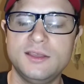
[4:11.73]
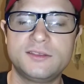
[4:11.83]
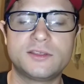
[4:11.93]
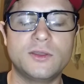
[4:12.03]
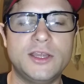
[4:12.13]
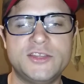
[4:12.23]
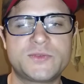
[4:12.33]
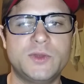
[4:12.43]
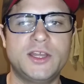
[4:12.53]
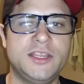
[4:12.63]
So I just
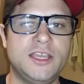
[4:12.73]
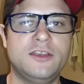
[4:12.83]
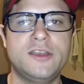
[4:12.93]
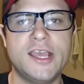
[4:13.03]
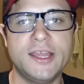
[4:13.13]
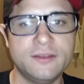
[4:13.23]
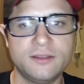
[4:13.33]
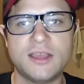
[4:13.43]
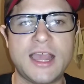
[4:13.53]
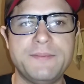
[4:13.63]
went on the internet.
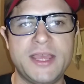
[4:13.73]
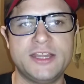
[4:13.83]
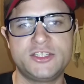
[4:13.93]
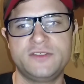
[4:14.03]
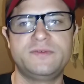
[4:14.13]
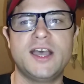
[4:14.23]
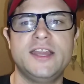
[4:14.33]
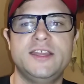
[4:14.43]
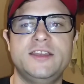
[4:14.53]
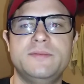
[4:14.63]
I managed to
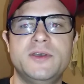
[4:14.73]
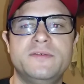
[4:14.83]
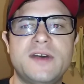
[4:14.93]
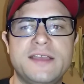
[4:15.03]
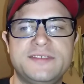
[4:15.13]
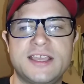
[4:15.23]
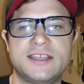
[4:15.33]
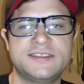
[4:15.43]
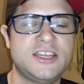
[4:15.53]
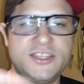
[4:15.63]
find it in about five
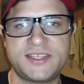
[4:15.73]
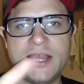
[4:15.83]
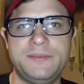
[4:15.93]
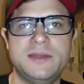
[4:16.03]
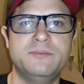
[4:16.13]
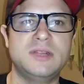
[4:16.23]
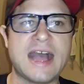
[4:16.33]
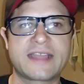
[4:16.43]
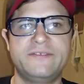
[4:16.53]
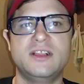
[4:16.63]
seconds. I just typed in
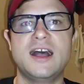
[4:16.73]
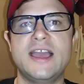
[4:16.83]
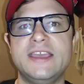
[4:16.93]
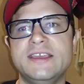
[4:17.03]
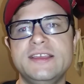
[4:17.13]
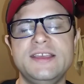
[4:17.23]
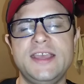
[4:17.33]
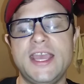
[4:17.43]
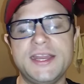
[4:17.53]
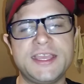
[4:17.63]
Blackfly,
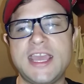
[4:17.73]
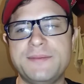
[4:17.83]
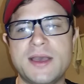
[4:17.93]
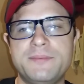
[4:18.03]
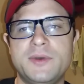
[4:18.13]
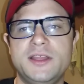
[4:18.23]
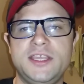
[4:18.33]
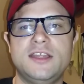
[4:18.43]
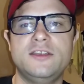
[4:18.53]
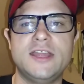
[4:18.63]
and it came up on
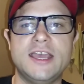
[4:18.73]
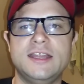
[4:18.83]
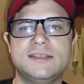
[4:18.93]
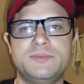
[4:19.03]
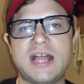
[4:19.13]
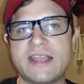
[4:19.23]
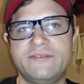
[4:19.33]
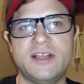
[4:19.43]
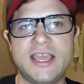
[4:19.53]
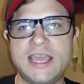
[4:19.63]
the internet as
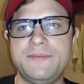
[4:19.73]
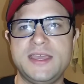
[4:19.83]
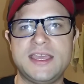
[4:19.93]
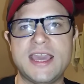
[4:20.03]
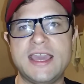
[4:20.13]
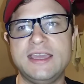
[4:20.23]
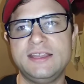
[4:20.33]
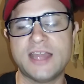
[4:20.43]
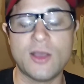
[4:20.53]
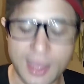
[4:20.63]
Blackfly A P K.
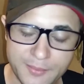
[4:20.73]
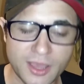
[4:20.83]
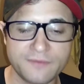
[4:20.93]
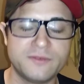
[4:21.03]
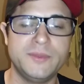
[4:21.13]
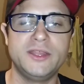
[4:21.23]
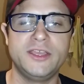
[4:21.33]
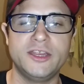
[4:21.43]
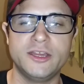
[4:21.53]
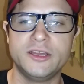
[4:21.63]
Now I'm not
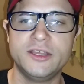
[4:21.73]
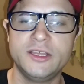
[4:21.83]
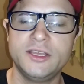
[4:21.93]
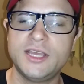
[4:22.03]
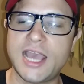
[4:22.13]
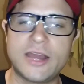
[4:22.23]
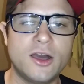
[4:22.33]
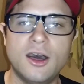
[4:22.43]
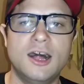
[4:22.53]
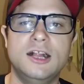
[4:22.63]
familiar at
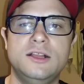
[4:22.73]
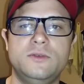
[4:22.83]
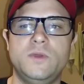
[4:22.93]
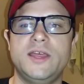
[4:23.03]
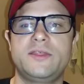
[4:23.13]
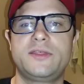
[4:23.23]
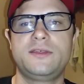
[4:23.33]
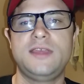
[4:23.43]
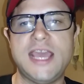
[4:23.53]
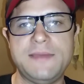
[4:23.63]
all with
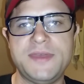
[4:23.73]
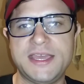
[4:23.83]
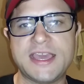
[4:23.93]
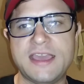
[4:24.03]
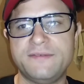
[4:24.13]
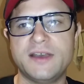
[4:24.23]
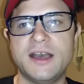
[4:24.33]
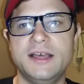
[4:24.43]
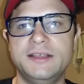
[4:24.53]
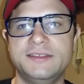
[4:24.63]
A P K
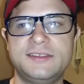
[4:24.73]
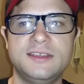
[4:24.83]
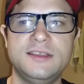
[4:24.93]
files.